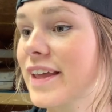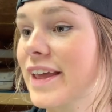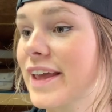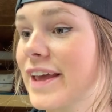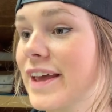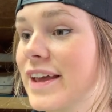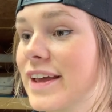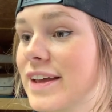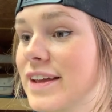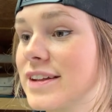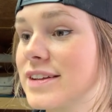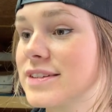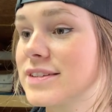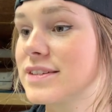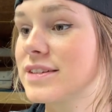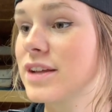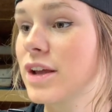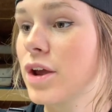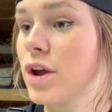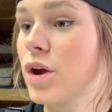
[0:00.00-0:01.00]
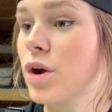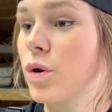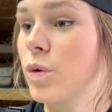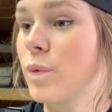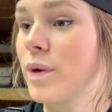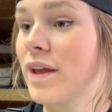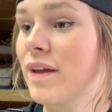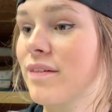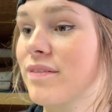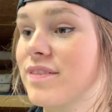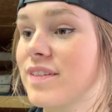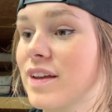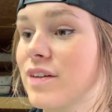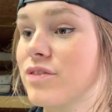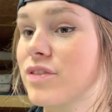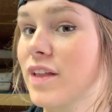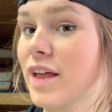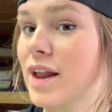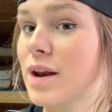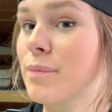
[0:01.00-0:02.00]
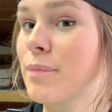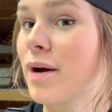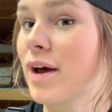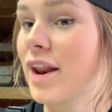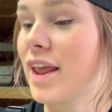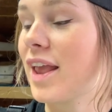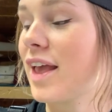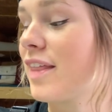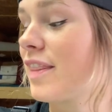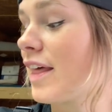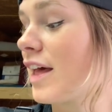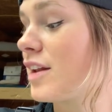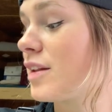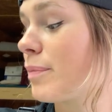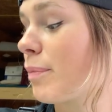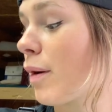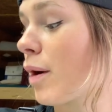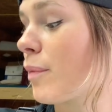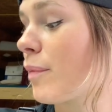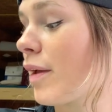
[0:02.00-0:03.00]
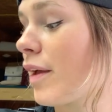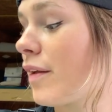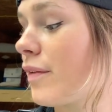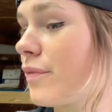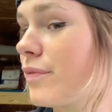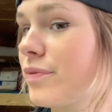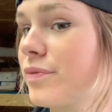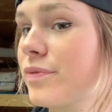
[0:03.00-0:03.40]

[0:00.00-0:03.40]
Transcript: and we have saved a lot of money in that department.